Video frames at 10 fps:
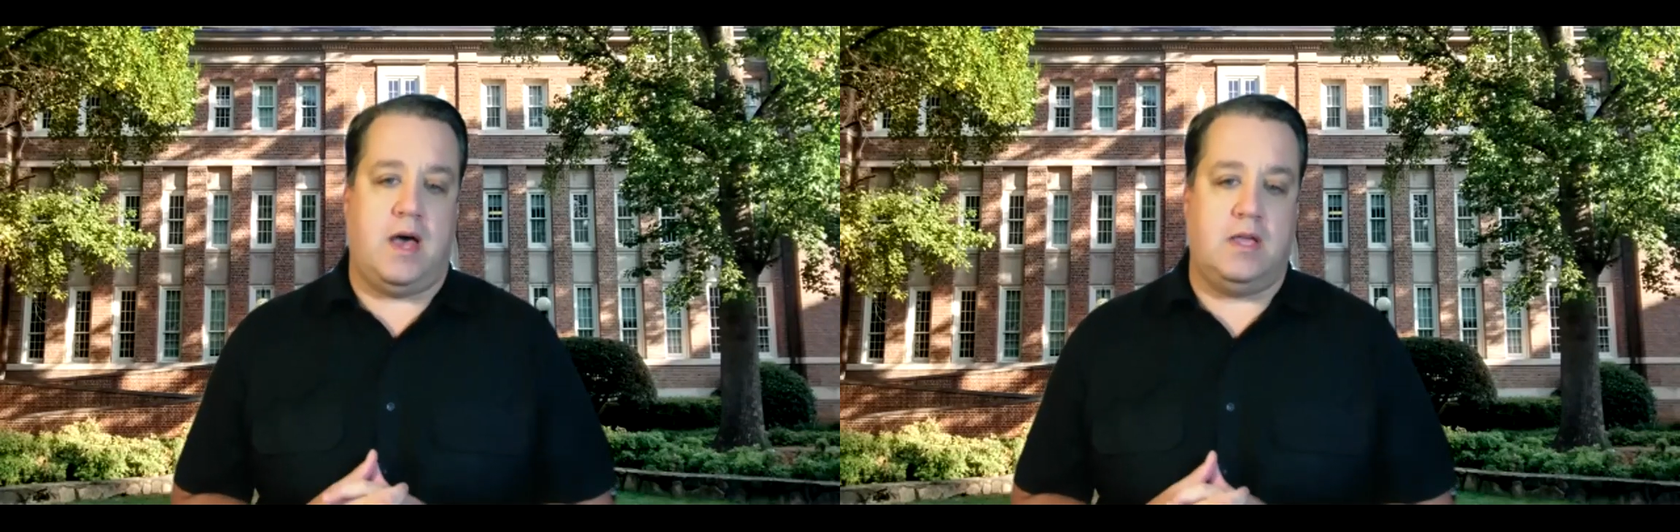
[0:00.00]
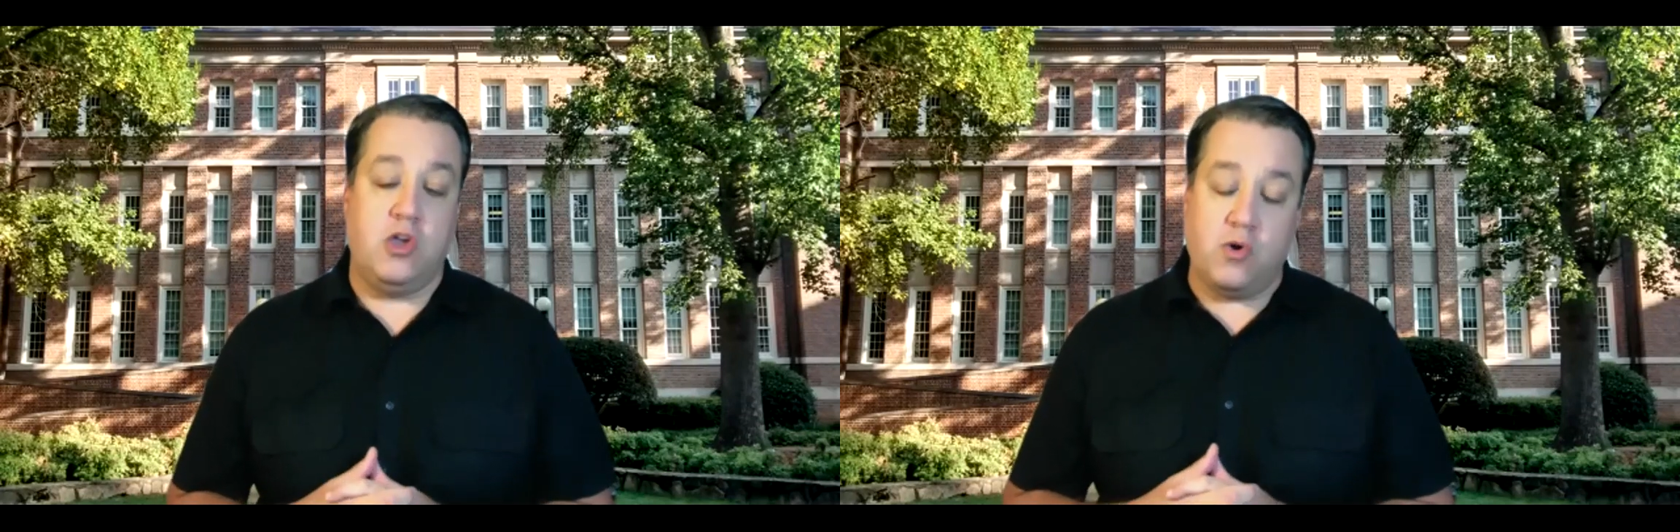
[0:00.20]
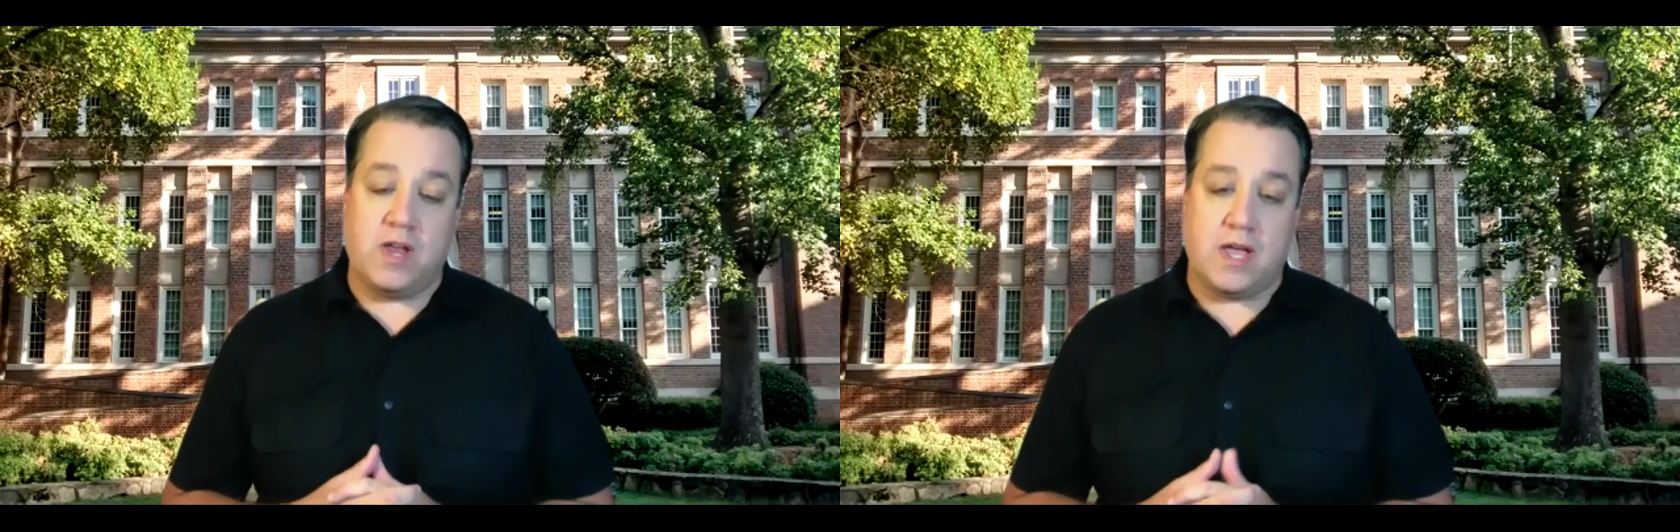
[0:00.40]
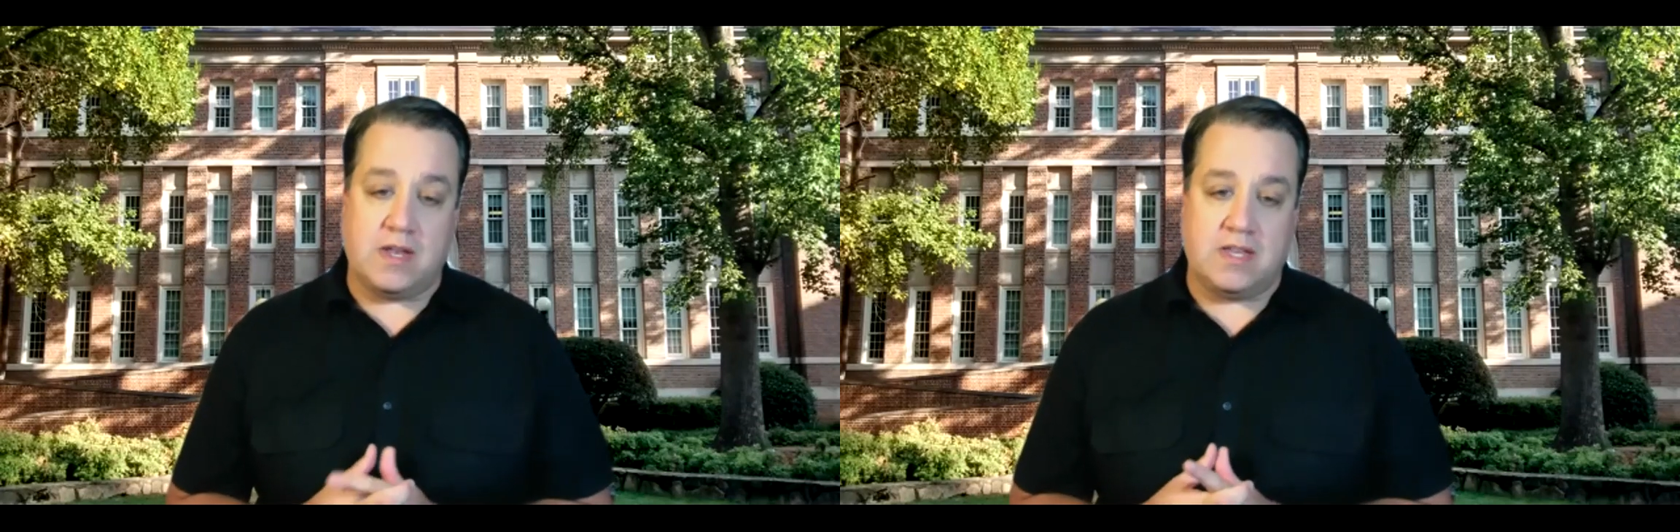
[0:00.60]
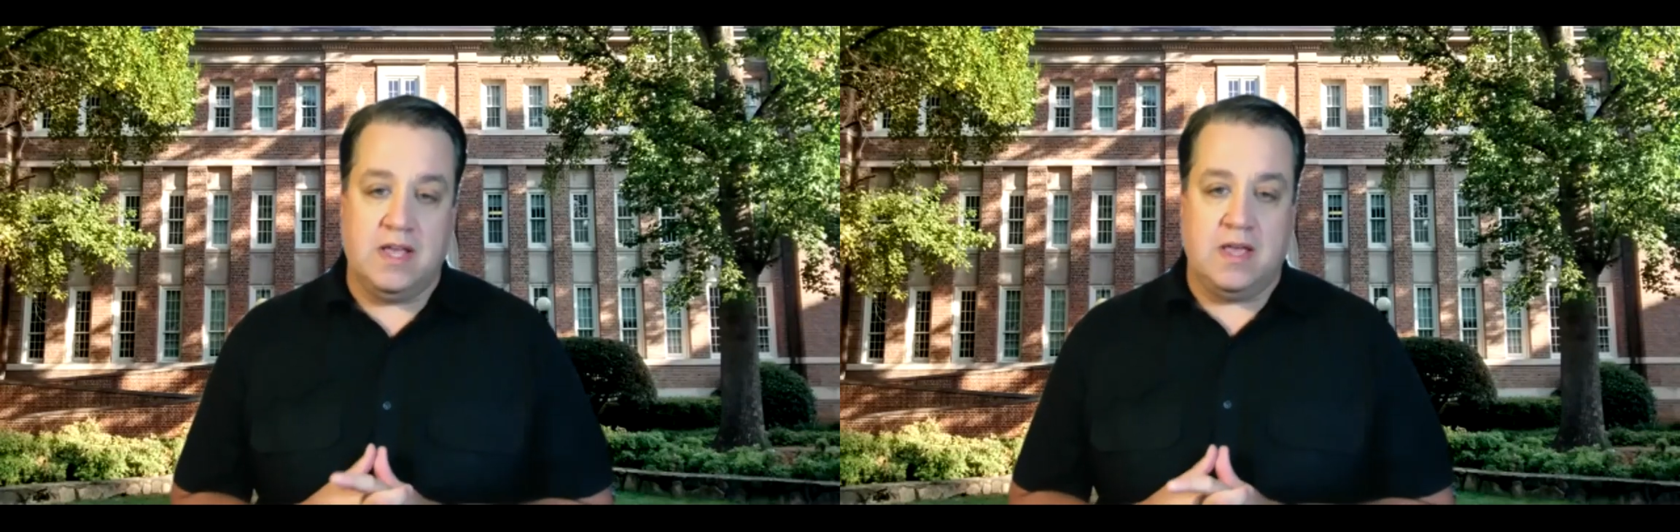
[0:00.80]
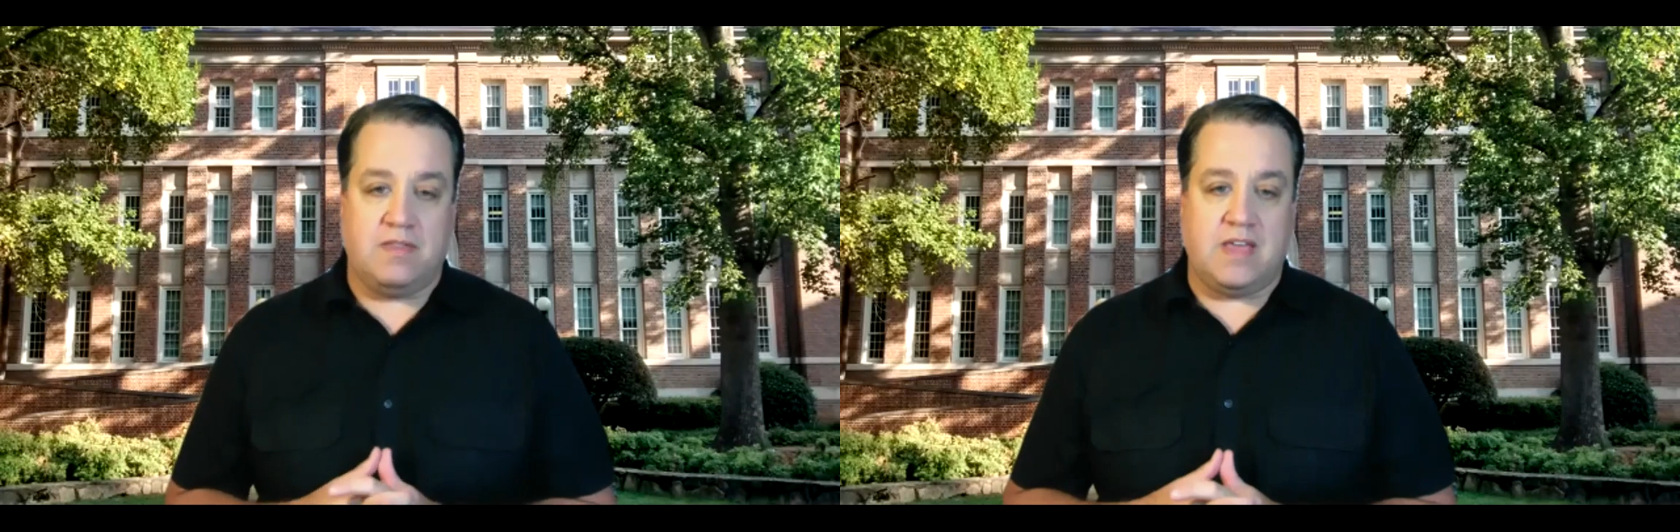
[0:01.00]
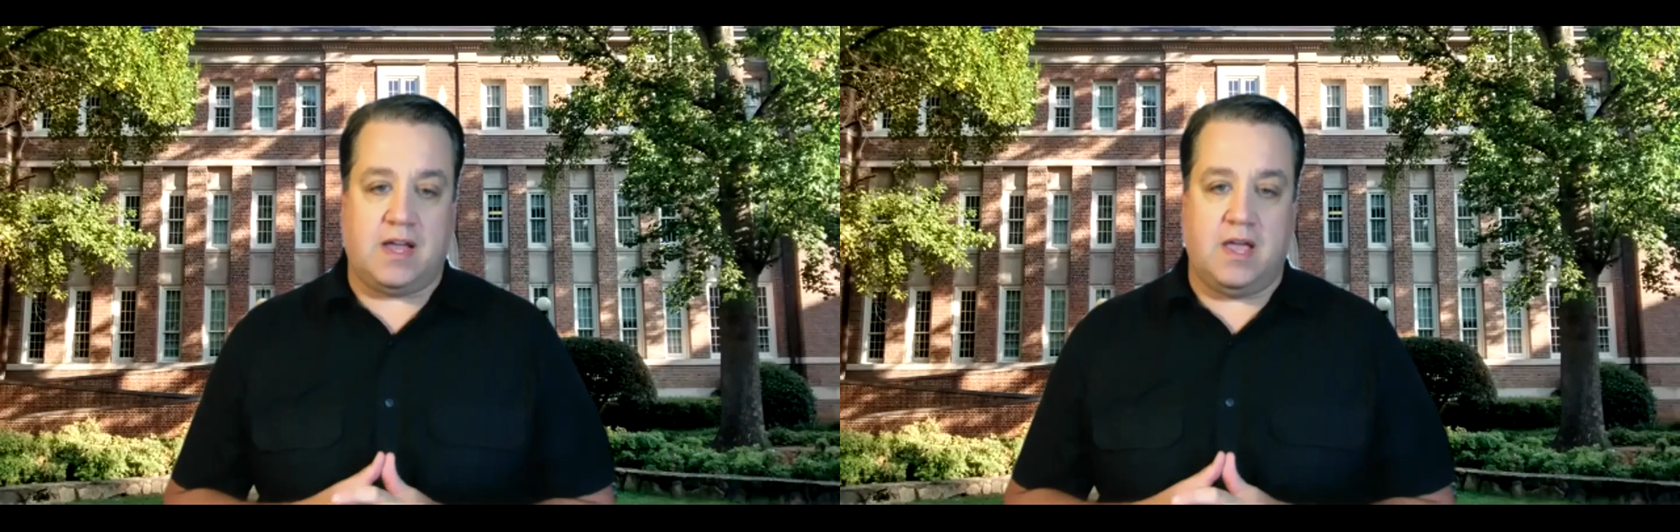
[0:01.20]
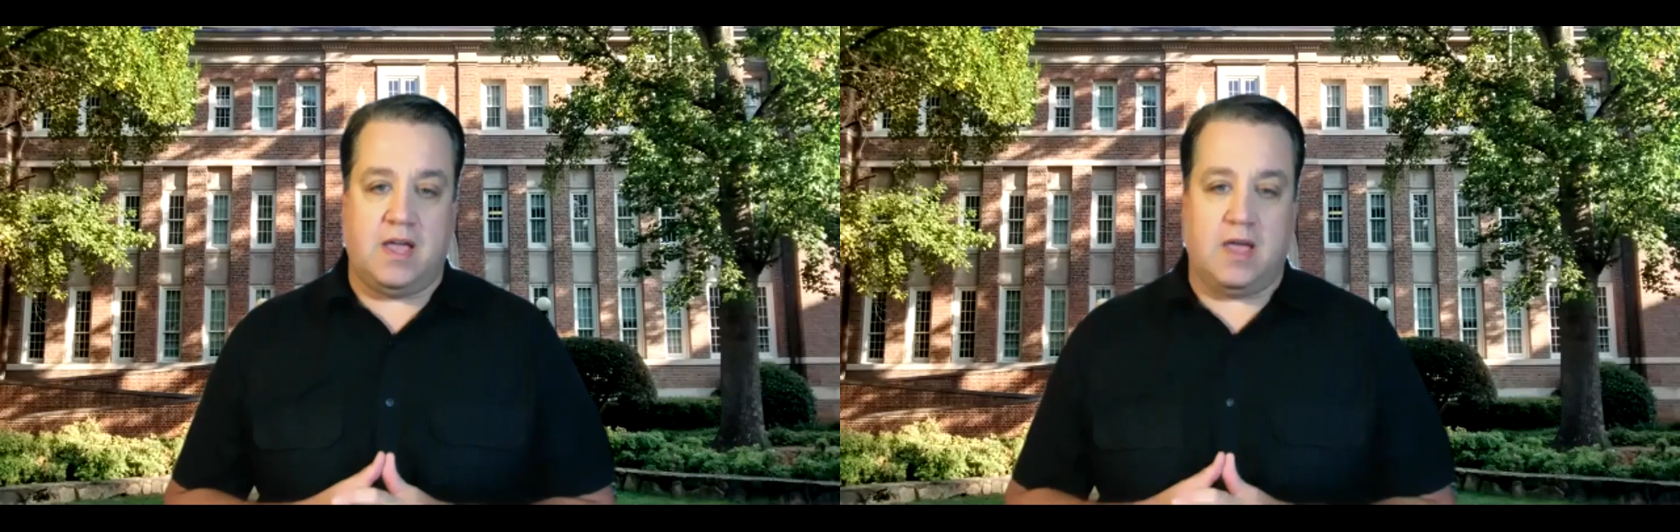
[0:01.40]
unit that
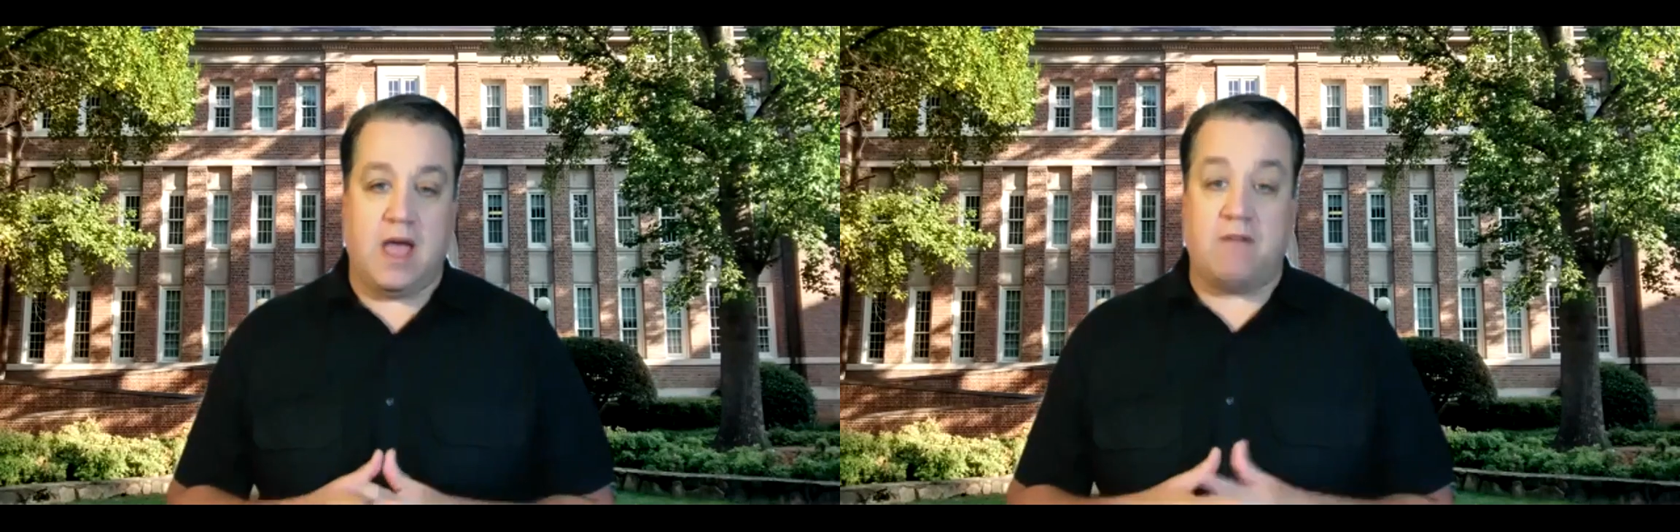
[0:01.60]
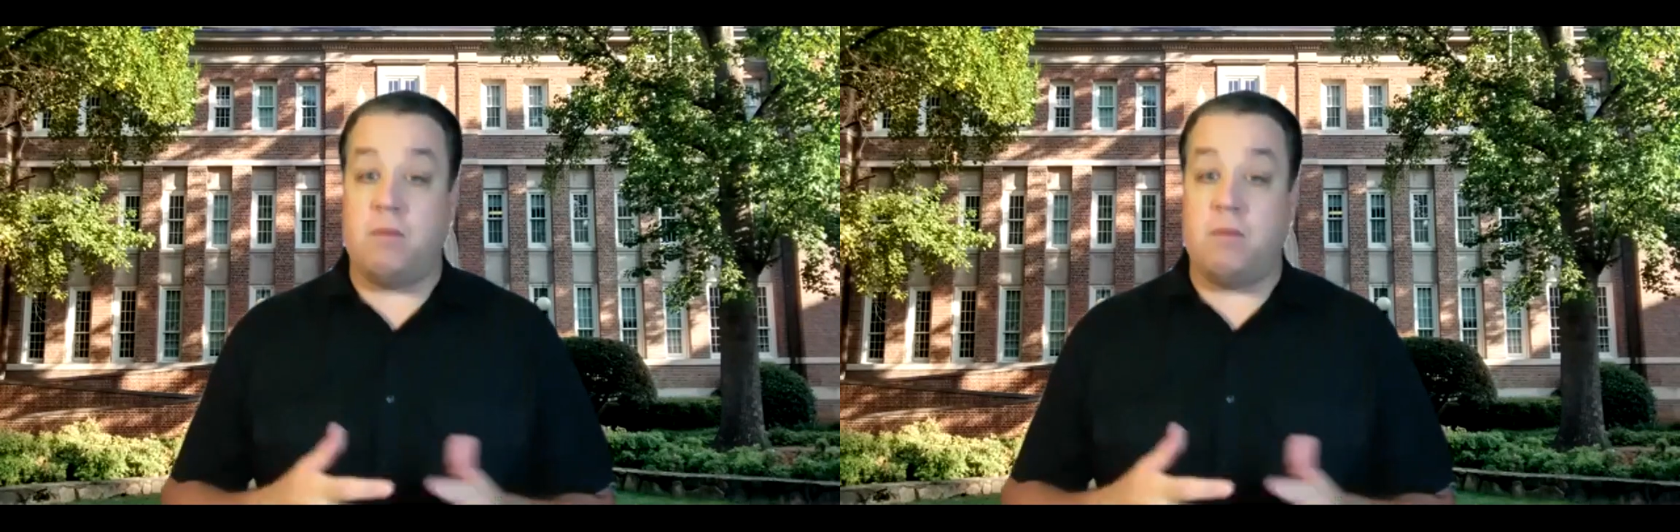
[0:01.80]
can have a